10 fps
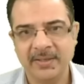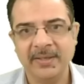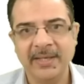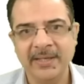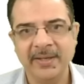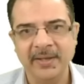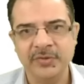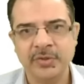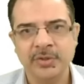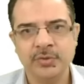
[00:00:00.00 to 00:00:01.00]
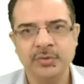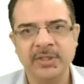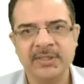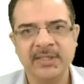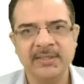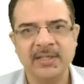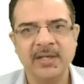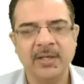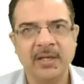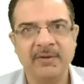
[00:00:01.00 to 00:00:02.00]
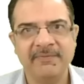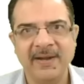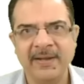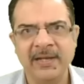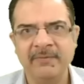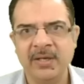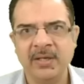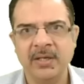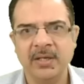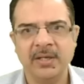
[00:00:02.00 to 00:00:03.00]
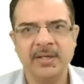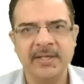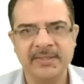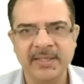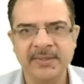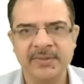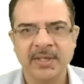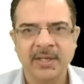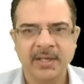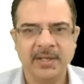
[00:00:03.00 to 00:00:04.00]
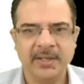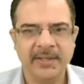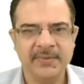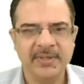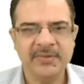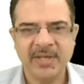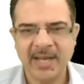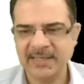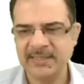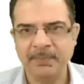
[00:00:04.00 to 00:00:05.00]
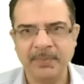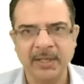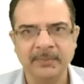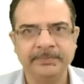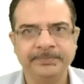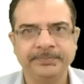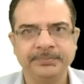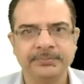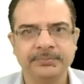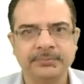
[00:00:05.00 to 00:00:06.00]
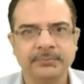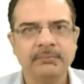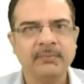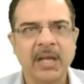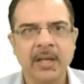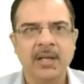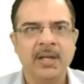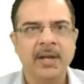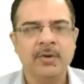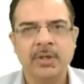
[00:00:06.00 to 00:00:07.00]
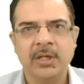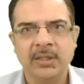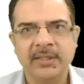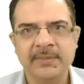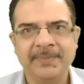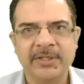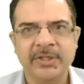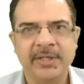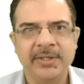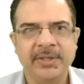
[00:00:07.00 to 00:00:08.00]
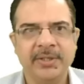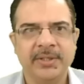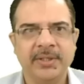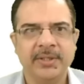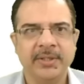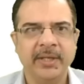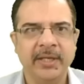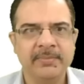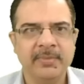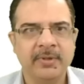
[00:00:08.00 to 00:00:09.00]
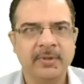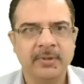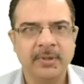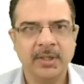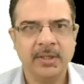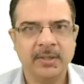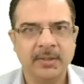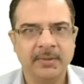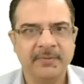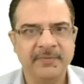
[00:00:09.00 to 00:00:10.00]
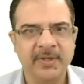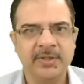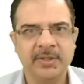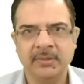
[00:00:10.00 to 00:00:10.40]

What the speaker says: increased. So this is a fatty liver disease in this example. Now this patient came with